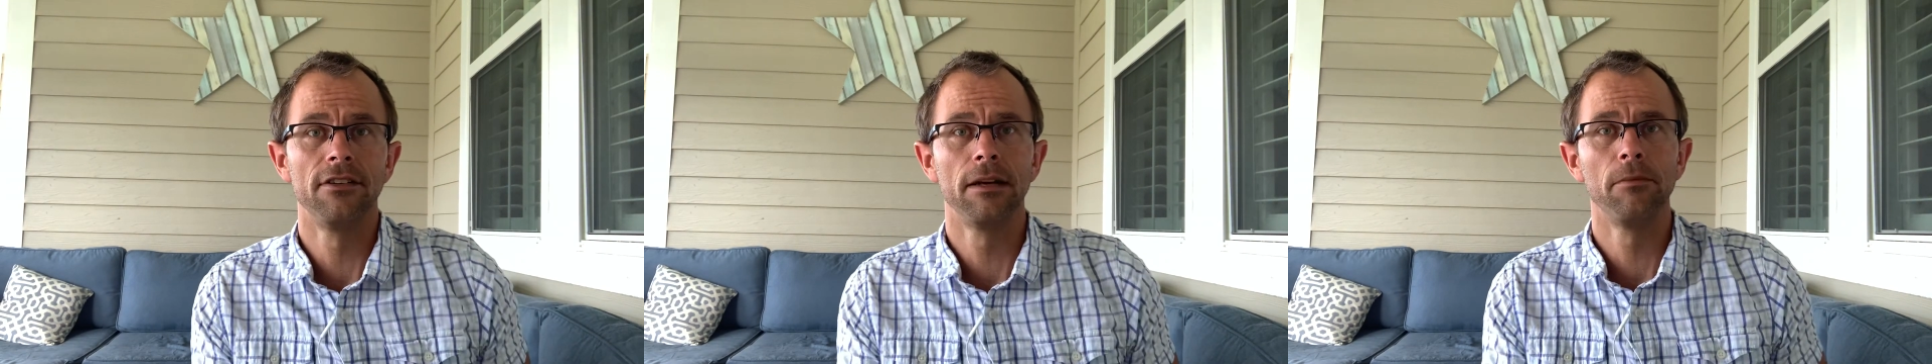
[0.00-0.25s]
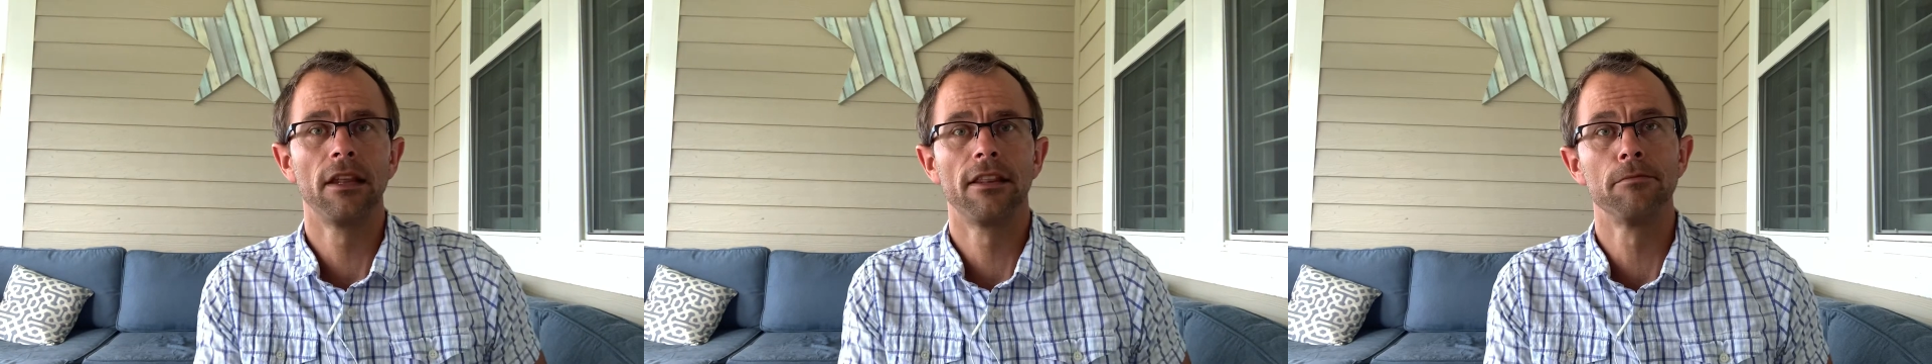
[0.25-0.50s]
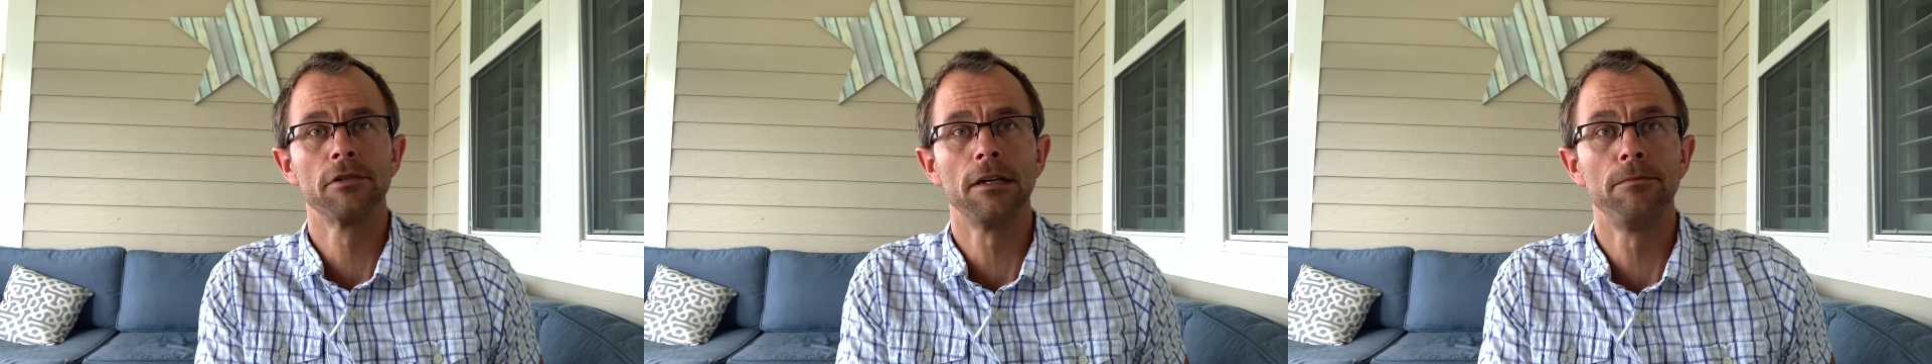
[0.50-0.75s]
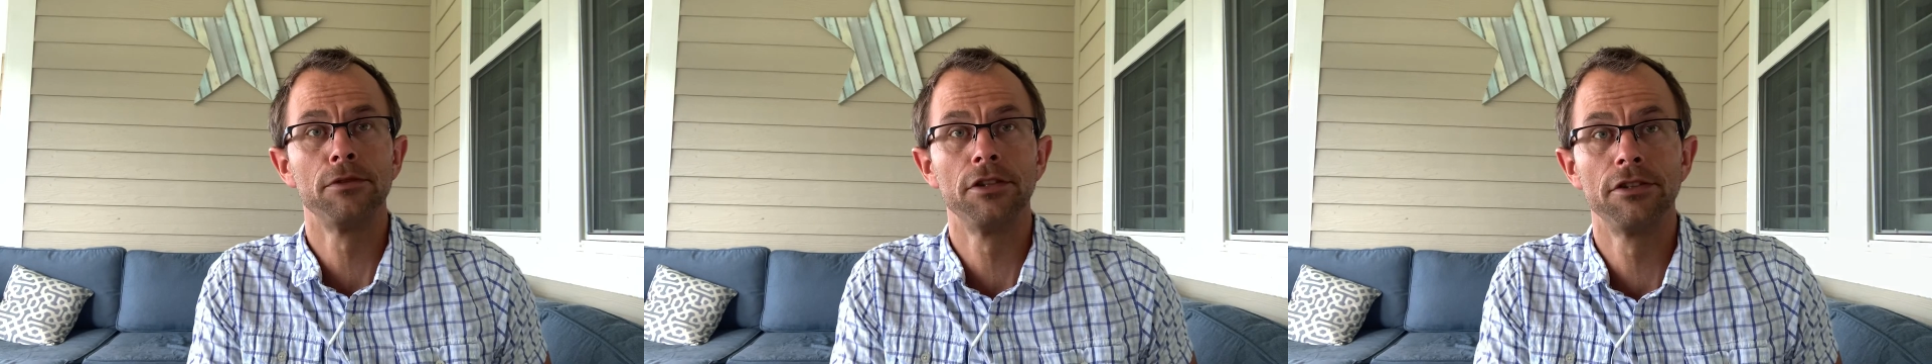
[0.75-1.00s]
give me a thumbs
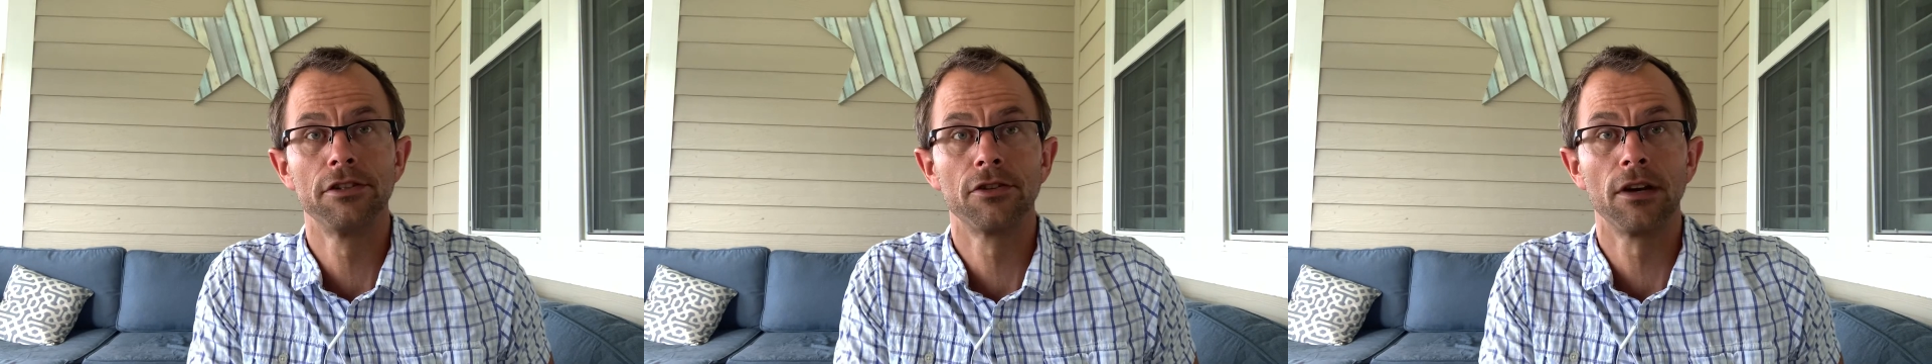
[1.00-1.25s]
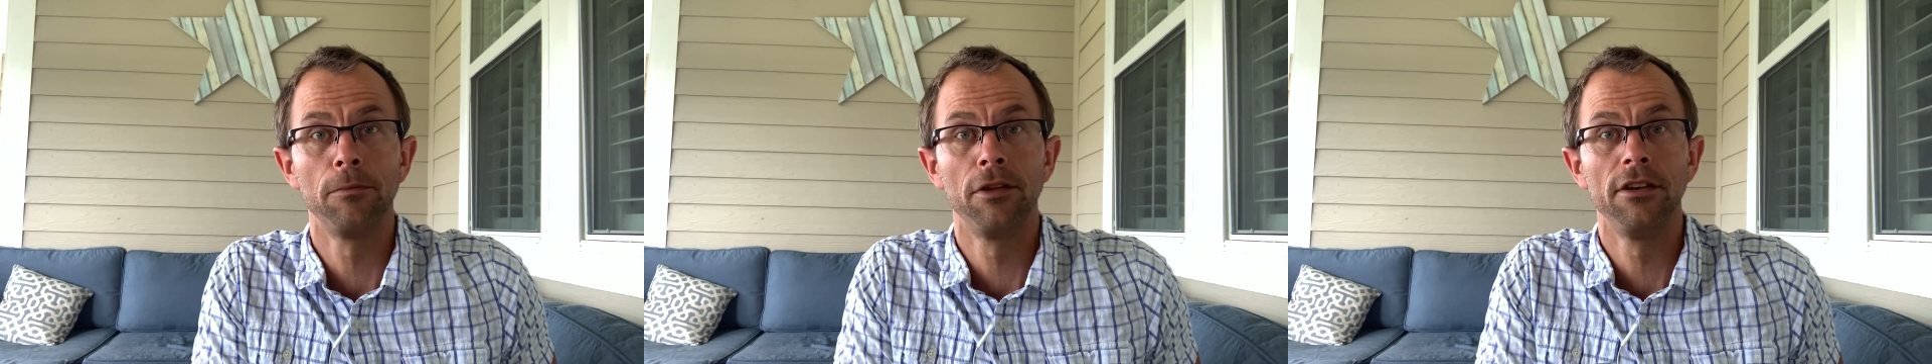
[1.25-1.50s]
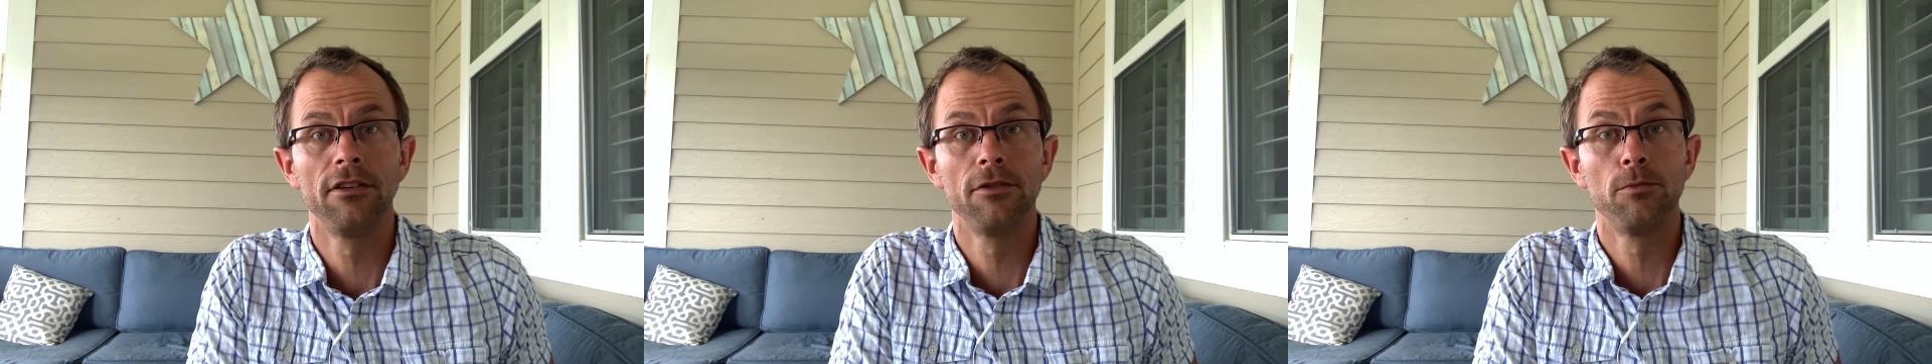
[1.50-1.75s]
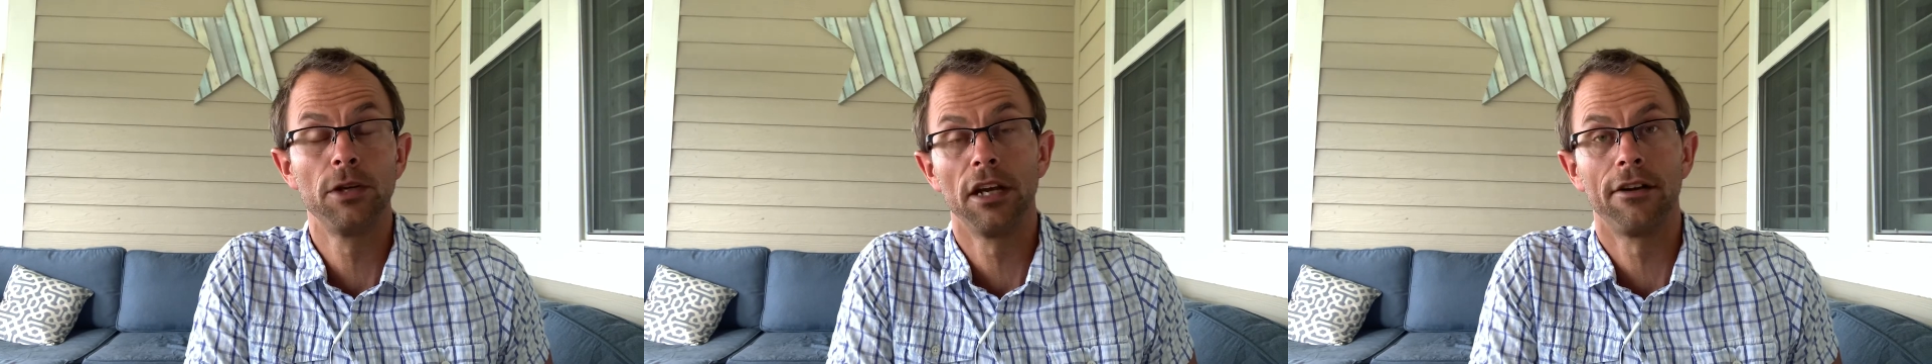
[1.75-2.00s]
up. Do subscribe to the
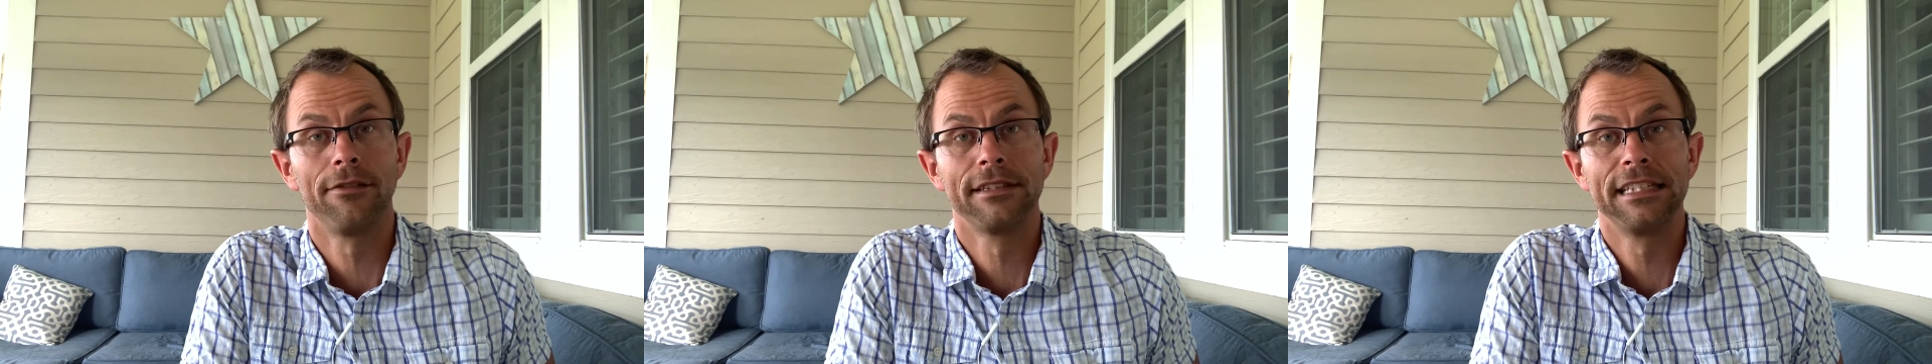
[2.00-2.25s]
YouTube channel.